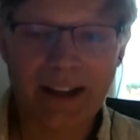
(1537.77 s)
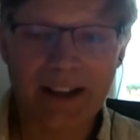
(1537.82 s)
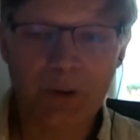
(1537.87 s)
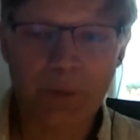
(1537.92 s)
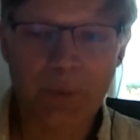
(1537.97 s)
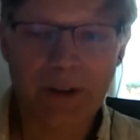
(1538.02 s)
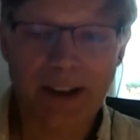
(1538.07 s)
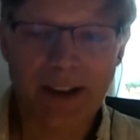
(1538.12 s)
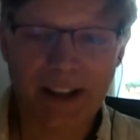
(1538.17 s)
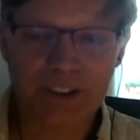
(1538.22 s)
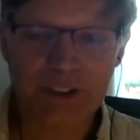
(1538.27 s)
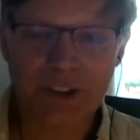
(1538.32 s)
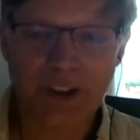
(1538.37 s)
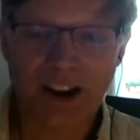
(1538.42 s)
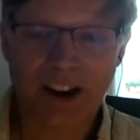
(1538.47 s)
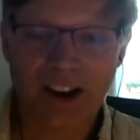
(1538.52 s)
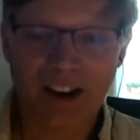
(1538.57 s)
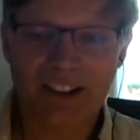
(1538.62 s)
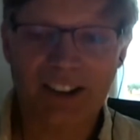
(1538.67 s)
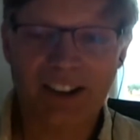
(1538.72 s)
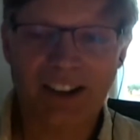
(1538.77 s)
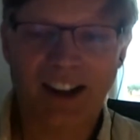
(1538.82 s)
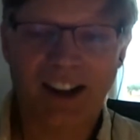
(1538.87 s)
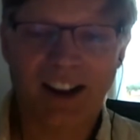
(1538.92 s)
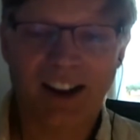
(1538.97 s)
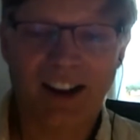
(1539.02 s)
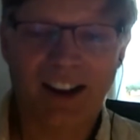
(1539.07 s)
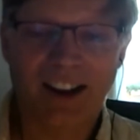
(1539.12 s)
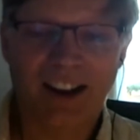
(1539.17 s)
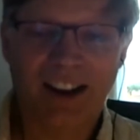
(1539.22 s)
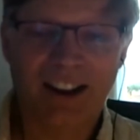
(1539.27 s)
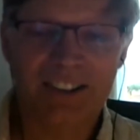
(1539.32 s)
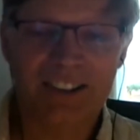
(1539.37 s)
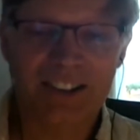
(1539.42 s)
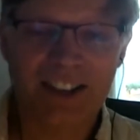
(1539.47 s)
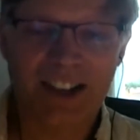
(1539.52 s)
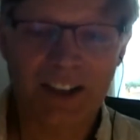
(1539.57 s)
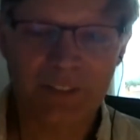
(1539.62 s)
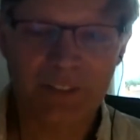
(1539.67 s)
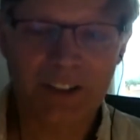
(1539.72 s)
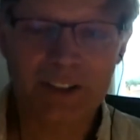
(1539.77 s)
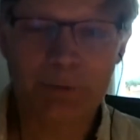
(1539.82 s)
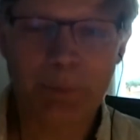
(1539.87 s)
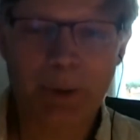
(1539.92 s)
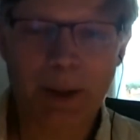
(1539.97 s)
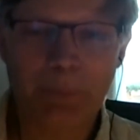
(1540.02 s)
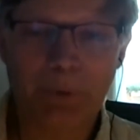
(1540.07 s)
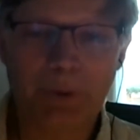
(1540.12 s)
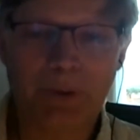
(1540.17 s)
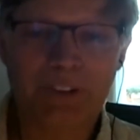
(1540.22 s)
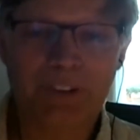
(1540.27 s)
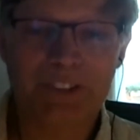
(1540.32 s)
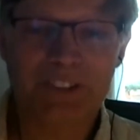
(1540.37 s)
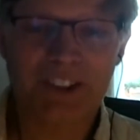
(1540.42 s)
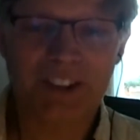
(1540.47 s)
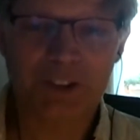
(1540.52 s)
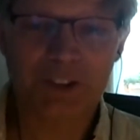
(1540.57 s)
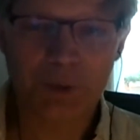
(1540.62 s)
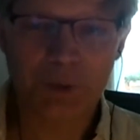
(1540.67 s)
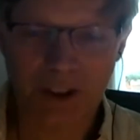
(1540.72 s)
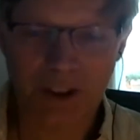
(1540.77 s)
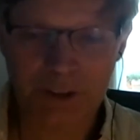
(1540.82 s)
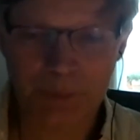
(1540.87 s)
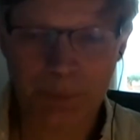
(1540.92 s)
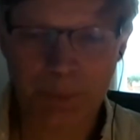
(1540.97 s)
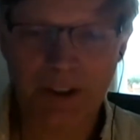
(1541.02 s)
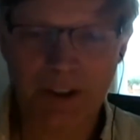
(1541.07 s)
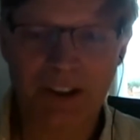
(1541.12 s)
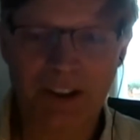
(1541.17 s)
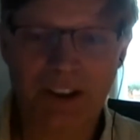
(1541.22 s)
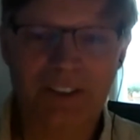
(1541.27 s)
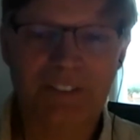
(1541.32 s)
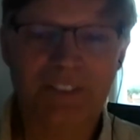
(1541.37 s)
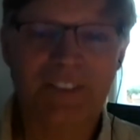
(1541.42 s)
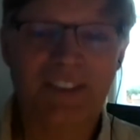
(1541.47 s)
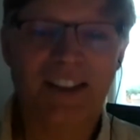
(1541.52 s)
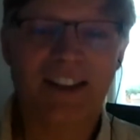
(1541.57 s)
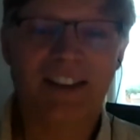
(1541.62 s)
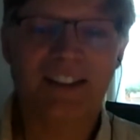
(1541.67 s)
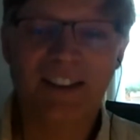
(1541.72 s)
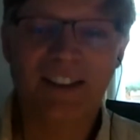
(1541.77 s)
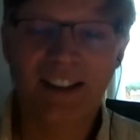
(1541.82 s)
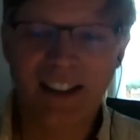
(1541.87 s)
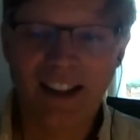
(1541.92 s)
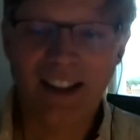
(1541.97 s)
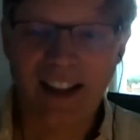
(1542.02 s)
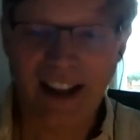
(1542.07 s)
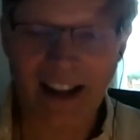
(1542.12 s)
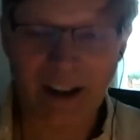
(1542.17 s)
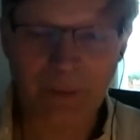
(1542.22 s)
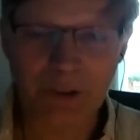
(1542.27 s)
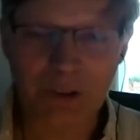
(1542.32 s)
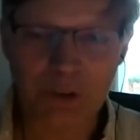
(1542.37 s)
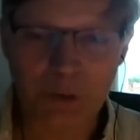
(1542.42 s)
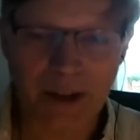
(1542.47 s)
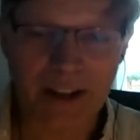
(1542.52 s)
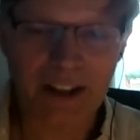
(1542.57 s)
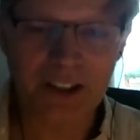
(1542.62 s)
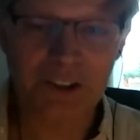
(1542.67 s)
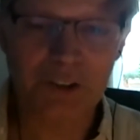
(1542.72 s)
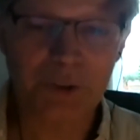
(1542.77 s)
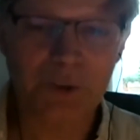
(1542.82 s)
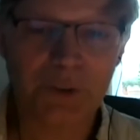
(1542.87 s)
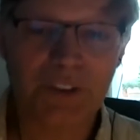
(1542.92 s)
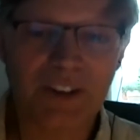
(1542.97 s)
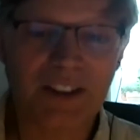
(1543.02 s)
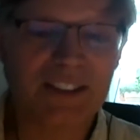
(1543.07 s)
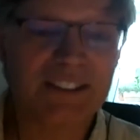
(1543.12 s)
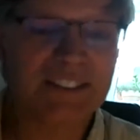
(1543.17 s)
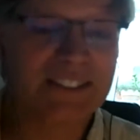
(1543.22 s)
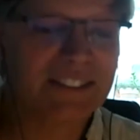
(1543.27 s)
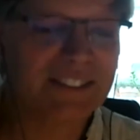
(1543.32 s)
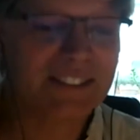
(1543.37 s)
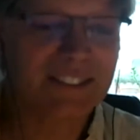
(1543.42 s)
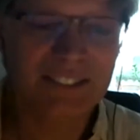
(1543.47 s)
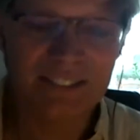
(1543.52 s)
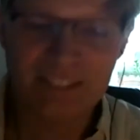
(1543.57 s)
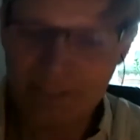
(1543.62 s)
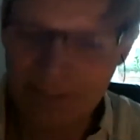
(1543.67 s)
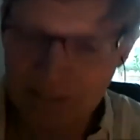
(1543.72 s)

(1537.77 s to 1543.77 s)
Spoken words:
So I had to work extra hard to convince people to trust me enough that I would try to do things